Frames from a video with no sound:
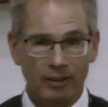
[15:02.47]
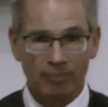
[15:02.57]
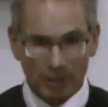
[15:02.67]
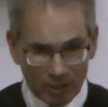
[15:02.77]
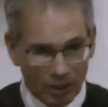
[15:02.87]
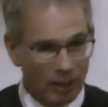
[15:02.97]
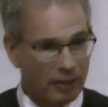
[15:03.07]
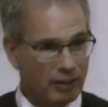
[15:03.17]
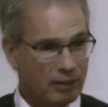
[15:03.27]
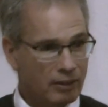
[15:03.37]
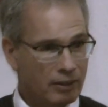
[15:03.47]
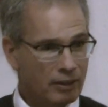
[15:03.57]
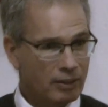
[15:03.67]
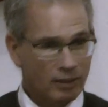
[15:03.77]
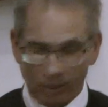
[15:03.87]
But good.
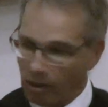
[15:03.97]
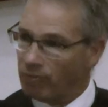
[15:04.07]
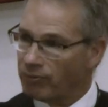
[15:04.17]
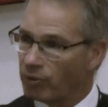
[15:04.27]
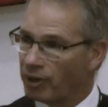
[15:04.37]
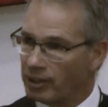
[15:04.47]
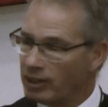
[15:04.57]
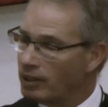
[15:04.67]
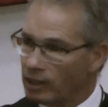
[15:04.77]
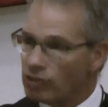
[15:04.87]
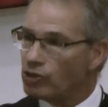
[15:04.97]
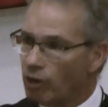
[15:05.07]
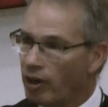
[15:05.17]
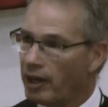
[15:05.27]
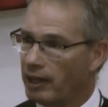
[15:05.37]
Go for it.
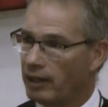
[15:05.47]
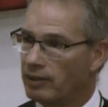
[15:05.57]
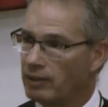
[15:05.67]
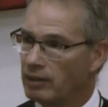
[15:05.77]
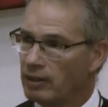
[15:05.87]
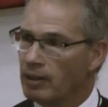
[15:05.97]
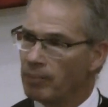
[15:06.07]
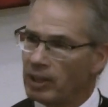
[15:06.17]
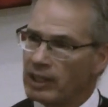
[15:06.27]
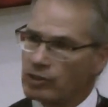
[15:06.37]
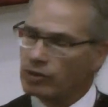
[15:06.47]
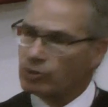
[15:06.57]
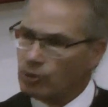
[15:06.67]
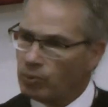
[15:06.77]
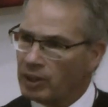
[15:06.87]
Enjoy it. But as you're
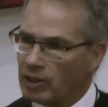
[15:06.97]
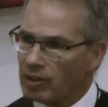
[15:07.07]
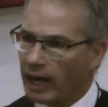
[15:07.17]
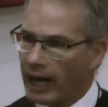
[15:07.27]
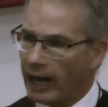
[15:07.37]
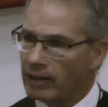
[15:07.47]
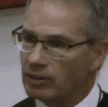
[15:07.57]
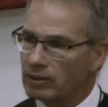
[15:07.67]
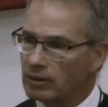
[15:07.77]
doing that,